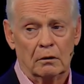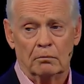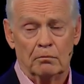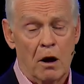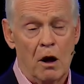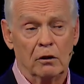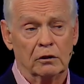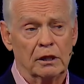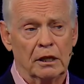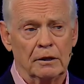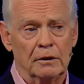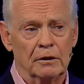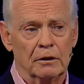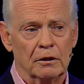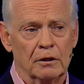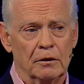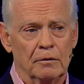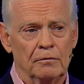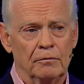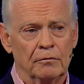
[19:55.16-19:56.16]
Paul
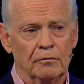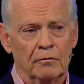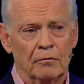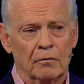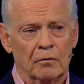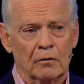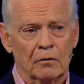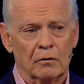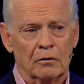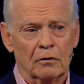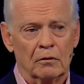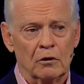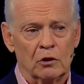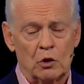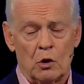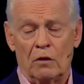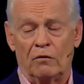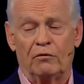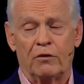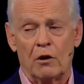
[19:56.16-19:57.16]
didn't.
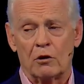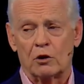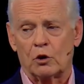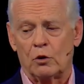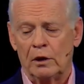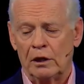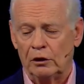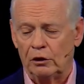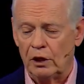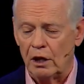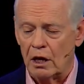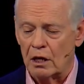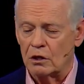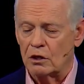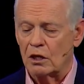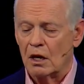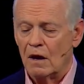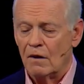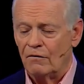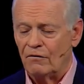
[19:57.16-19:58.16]
So in First
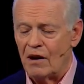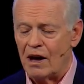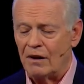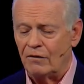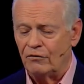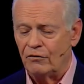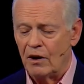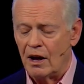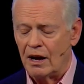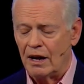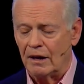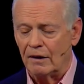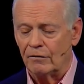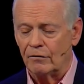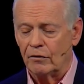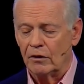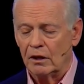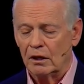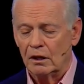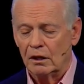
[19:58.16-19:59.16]
Corinthians five five,
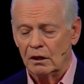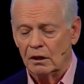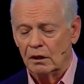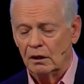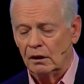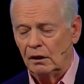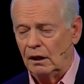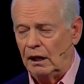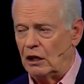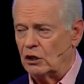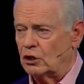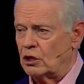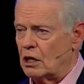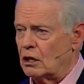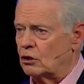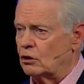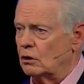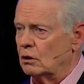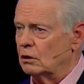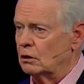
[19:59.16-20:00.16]
he
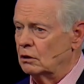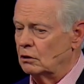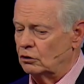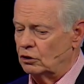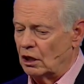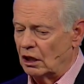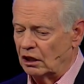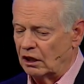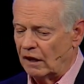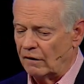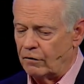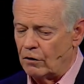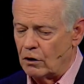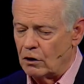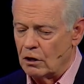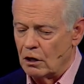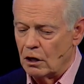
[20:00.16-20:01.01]
says, deliver